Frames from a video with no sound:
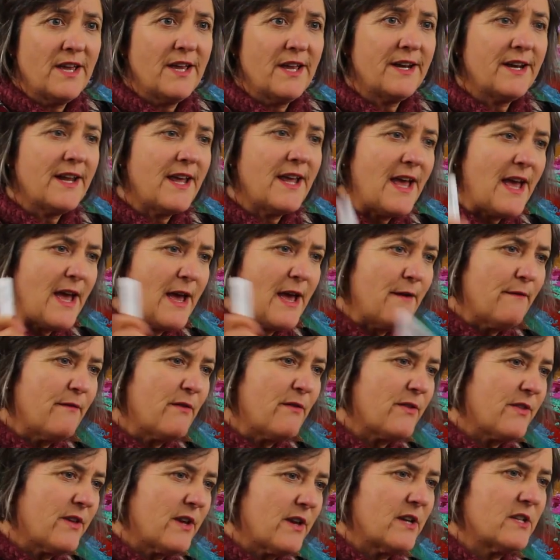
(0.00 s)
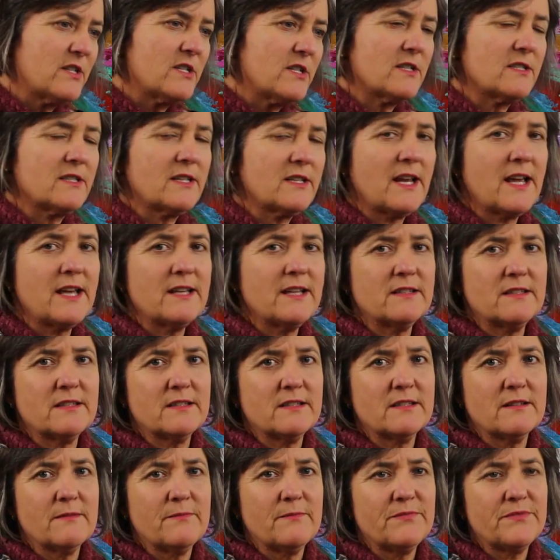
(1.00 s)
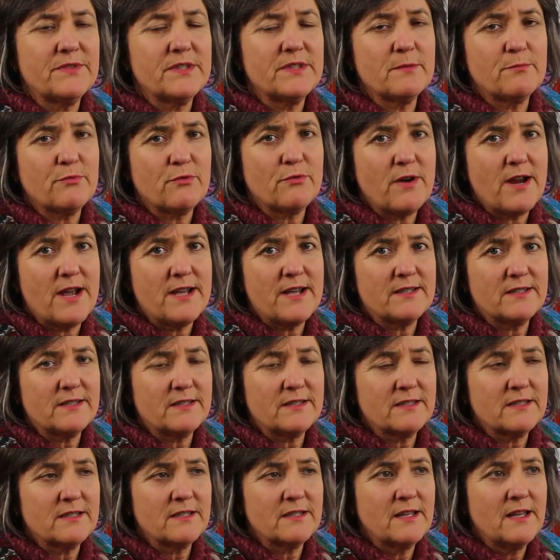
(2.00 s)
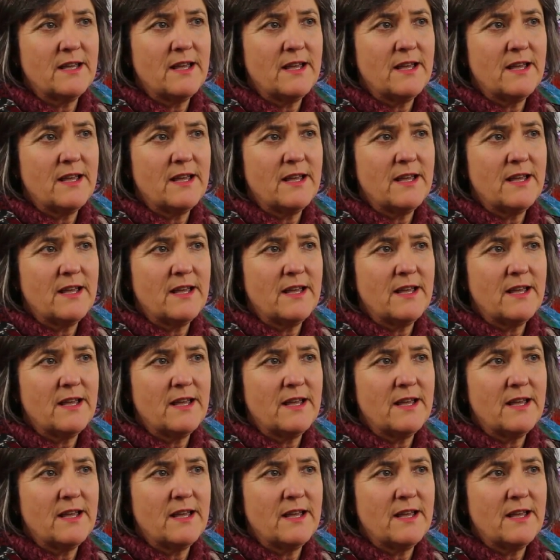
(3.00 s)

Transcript: and everything just gets depressed.